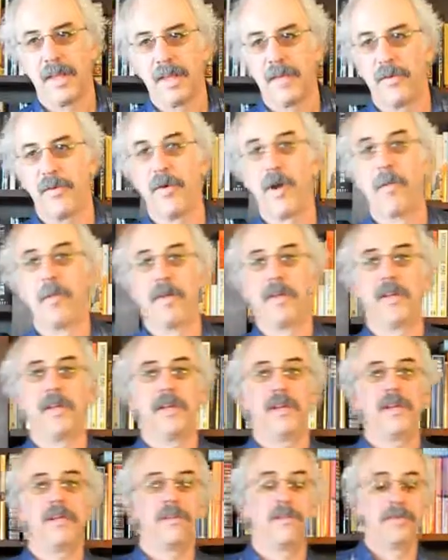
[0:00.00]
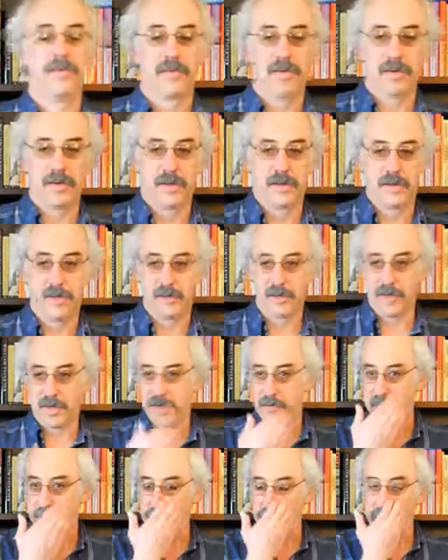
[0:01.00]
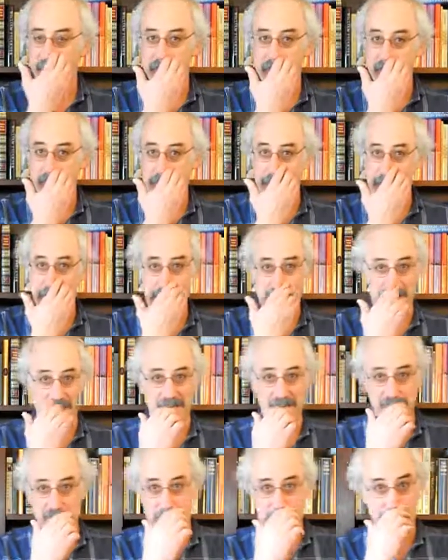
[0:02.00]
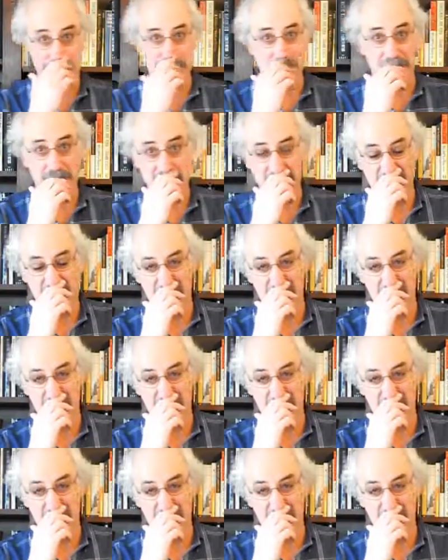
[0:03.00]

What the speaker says: remedy for overcoming public speaking anxiety.